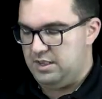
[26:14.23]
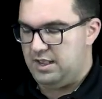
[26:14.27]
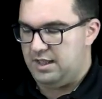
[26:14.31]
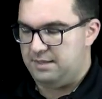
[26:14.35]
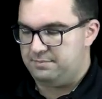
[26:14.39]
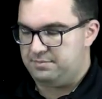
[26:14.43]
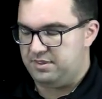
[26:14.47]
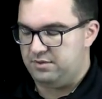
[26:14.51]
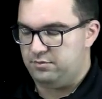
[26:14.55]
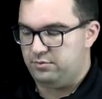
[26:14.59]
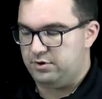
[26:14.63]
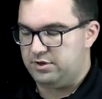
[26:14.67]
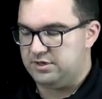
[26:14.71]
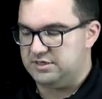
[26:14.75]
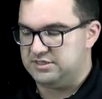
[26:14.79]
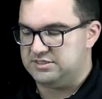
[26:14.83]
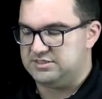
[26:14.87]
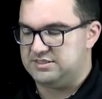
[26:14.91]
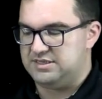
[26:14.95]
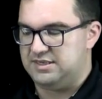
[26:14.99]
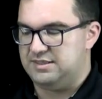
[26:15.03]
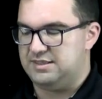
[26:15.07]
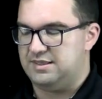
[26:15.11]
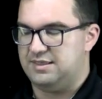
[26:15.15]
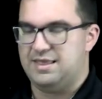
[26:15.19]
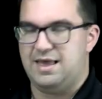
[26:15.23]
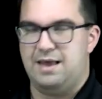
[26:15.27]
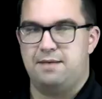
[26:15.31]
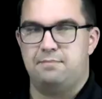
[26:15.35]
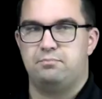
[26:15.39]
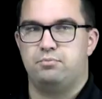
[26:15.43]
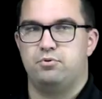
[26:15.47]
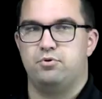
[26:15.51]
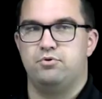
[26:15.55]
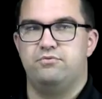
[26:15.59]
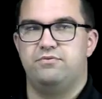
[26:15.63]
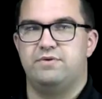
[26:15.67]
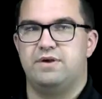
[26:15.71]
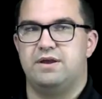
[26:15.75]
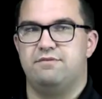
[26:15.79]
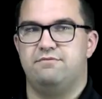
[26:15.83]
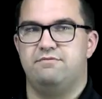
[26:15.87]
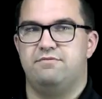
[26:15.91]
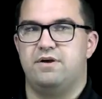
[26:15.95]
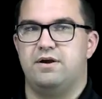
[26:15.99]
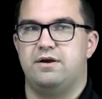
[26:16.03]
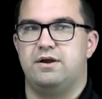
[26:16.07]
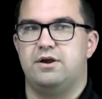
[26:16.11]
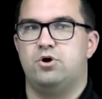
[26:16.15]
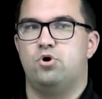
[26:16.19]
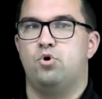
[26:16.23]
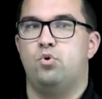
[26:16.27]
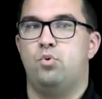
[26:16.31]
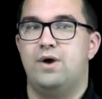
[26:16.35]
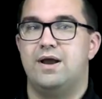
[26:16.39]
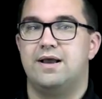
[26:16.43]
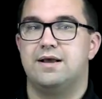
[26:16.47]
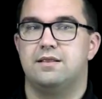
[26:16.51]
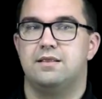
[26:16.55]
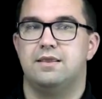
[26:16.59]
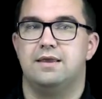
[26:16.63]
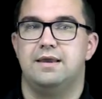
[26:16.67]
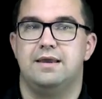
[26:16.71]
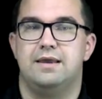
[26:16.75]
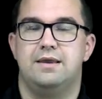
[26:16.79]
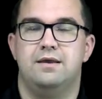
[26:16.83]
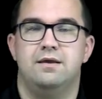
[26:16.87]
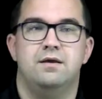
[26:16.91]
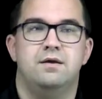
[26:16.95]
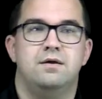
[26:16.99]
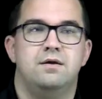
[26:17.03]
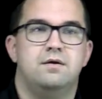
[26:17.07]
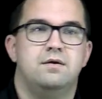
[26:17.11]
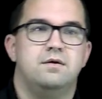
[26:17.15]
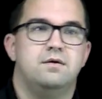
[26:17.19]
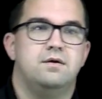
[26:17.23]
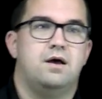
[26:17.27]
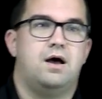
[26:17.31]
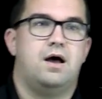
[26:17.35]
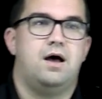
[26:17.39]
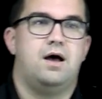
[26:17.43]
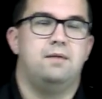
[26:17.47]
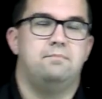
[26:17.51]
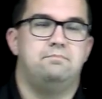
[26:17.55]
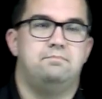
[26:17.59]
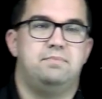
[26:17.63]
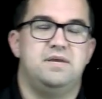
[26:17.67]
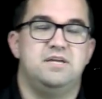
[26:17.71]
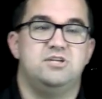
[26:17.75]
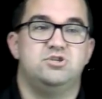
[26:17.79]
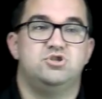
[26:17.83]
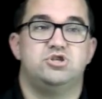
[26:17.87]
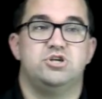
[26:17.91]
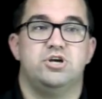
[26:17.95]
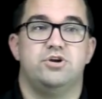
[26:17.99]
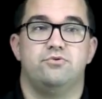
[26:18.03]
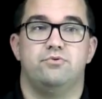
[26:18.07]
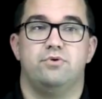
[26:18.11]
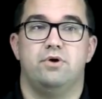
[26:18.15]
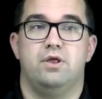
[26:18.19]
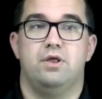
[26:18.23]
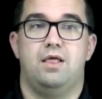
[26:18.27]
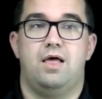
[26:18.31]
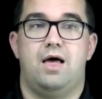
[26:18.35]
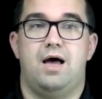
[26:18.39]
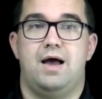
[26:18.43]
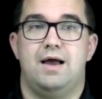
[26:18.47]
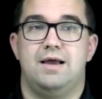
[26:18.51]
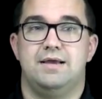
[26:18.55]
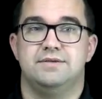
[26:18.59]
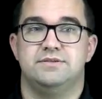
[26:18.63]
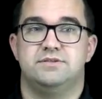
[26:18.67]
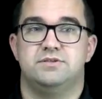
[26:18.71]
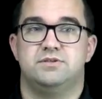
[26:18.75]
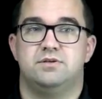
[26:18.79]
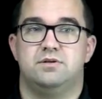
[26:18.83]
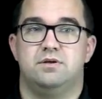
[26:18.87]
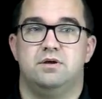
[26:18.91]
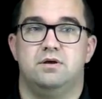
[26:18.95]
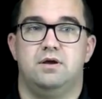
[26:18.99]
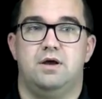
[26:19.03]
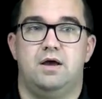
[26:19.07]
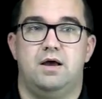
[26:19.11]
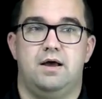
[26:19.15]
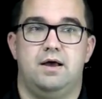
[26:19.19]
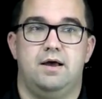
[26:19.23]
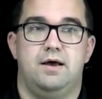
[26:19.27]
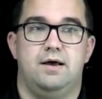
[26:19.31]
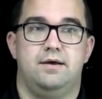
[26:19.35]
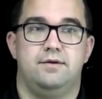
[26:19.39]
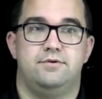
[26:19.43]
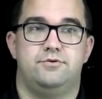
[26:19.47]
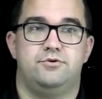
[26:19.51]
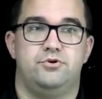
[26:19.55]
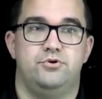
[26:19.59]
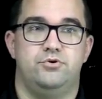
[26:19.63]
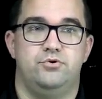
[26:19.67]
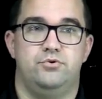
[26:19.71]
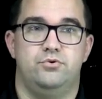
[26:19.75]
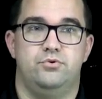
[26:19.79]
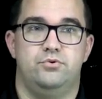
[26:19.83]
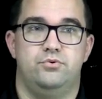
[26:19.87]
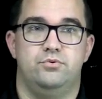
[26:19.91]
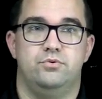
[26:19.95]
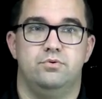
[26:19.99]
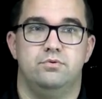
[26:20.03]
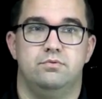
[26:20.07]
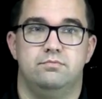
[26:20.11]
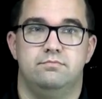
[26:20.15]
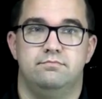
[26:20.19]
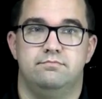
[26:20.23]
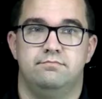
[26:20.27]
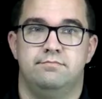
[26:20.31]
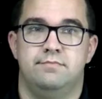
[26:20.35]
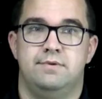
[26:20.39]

But then we're going to see that that proof can very quickly be generalized to